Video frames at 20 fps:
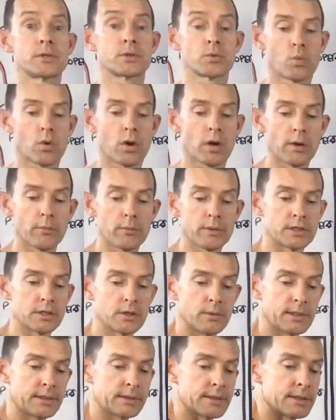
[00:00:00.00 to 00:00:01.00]
Why are we
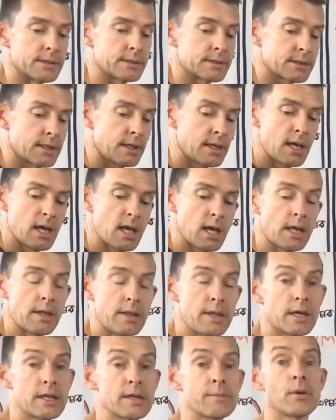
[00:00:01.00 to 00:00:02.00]
doing this?
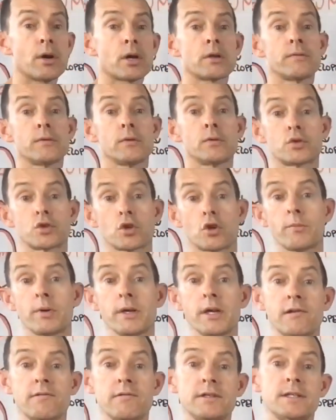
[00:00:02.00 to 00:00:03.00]
The other part of your job
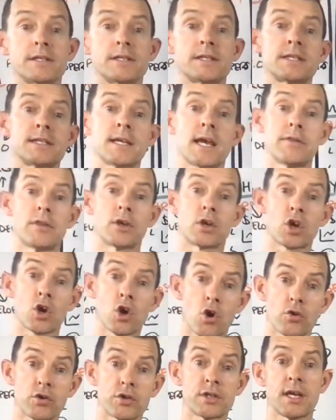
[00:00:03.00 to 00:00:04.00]
here is to set the
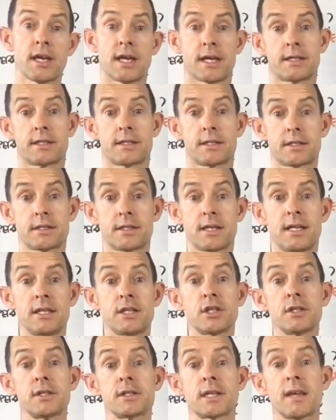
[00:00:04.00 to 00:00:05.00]
context and
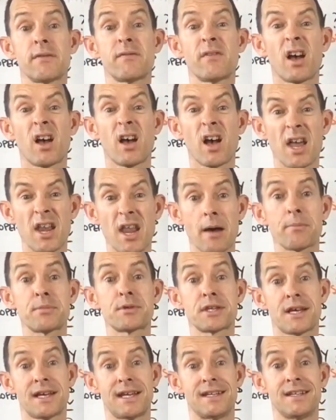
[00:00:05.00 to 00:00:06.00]
just give an
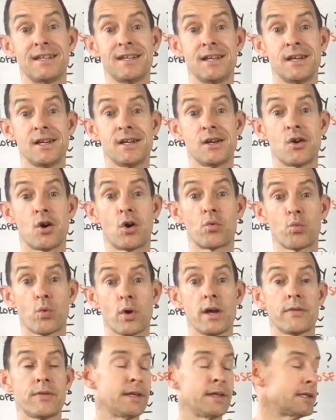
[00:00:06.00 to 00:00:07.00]
update on
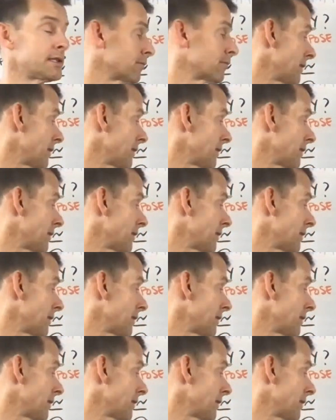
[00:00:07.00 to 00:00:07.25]
where things are